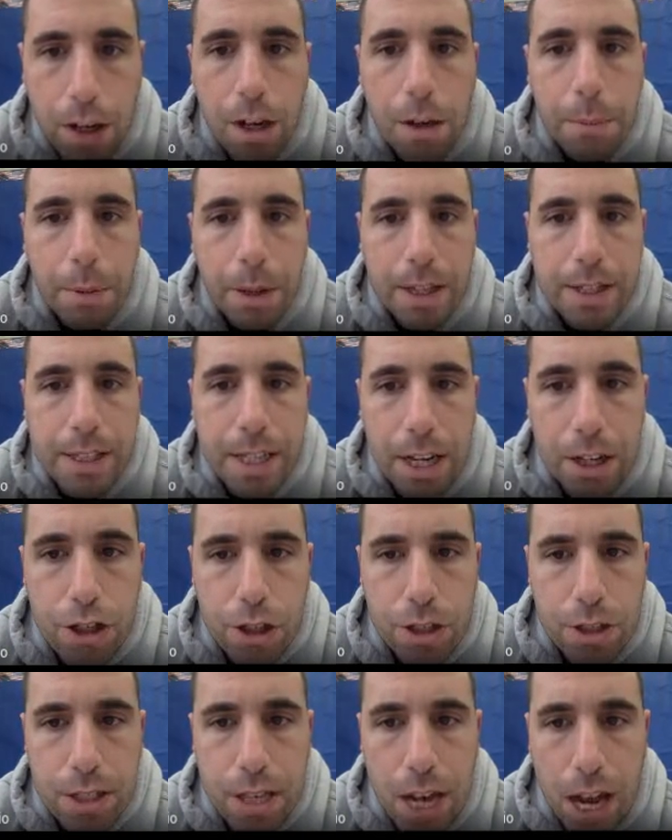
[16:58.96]

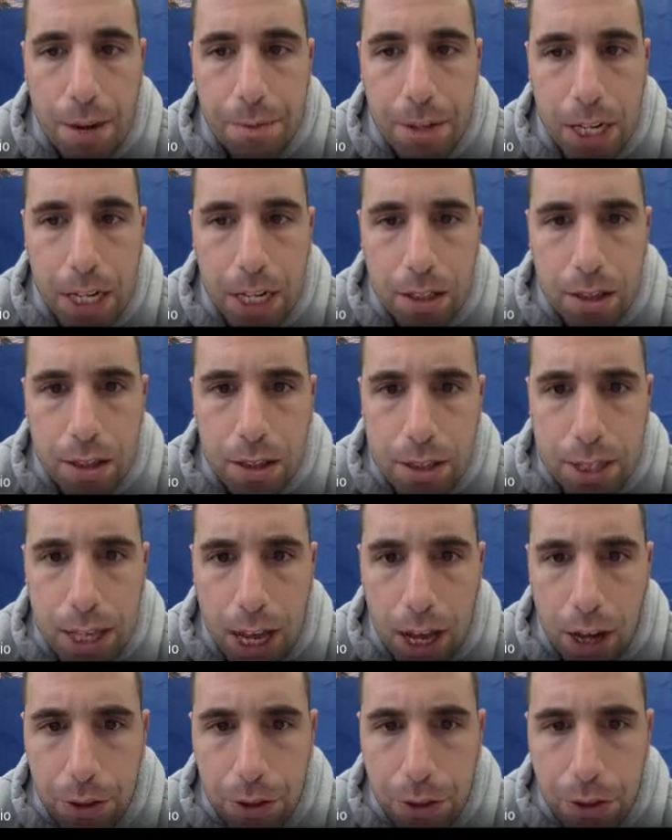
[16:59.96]
Plantations dominated the
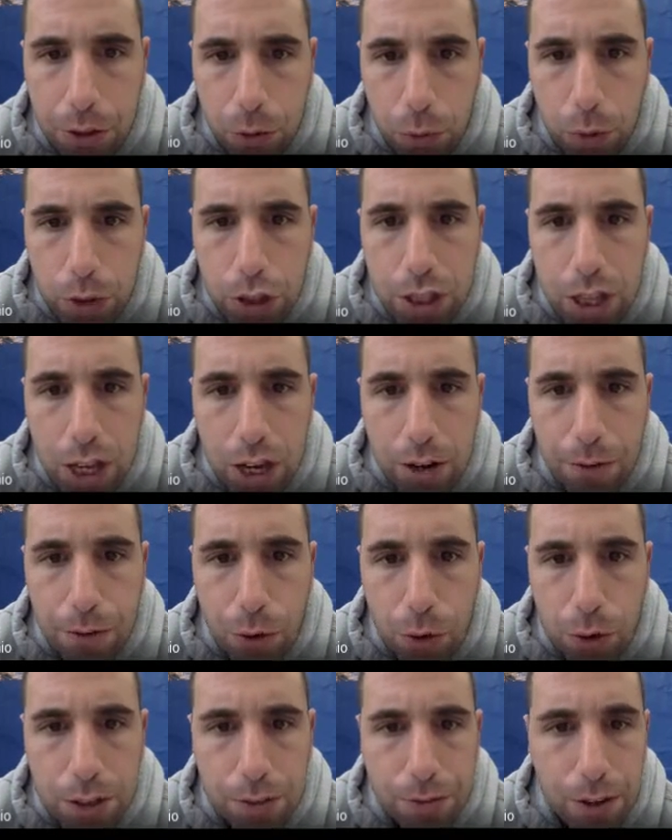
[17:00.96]
South, which
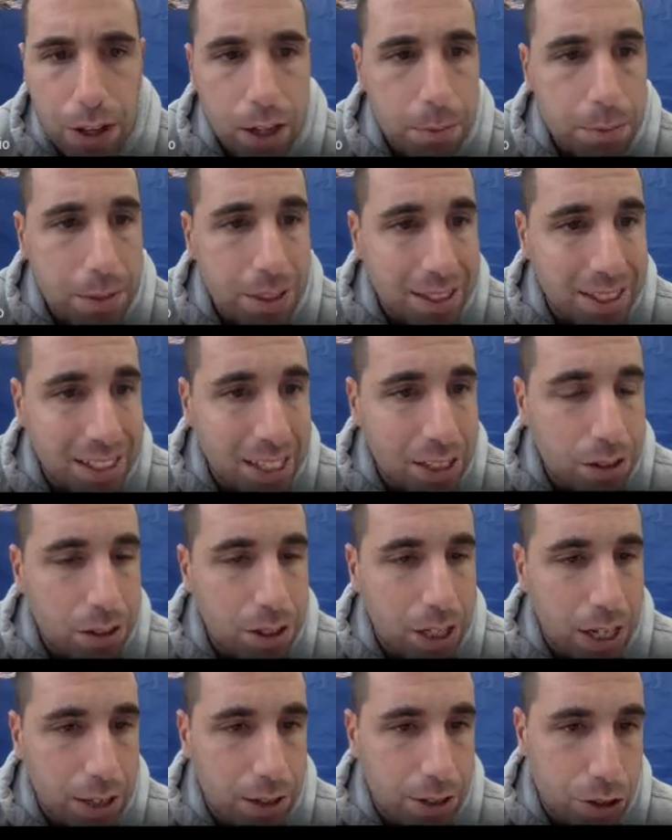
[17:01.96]
therefore developed
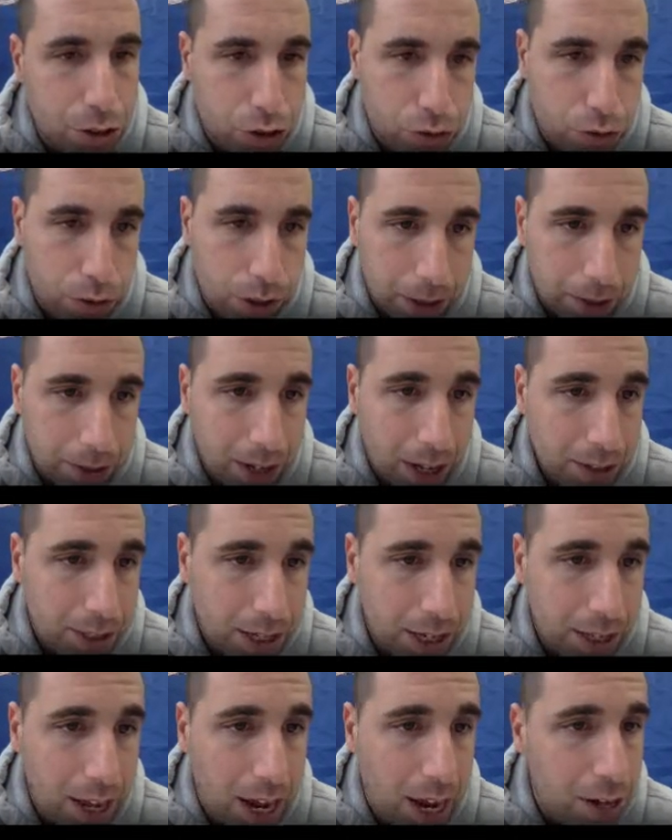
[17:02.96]
little industry. Not
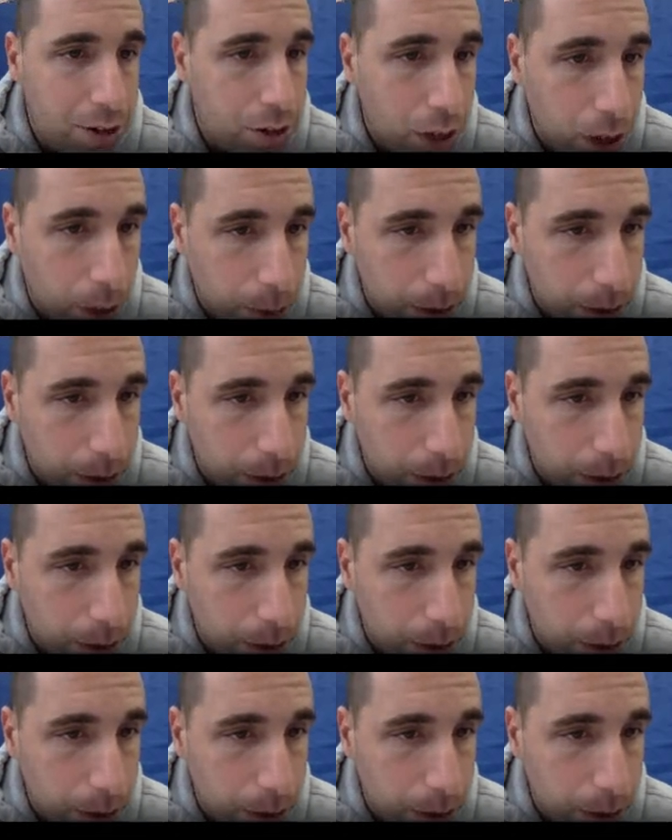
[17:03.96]
saying they had no